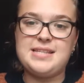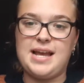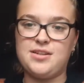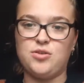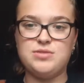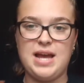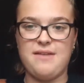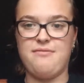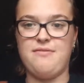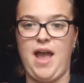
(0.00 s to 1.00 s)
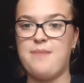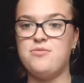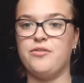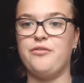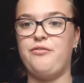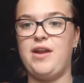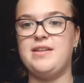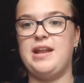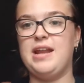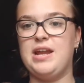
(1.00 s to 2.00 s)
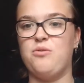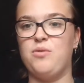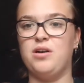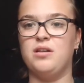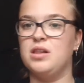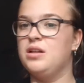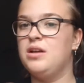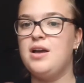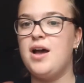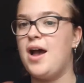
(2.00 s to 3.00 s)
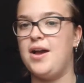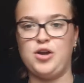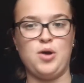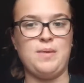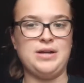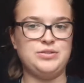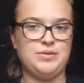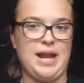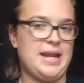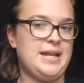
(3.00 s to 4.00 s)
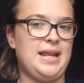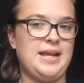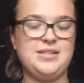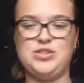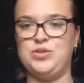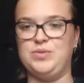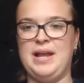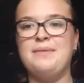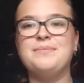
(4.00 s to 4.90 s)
I'm not afraid that it will come out or anything. So yeah,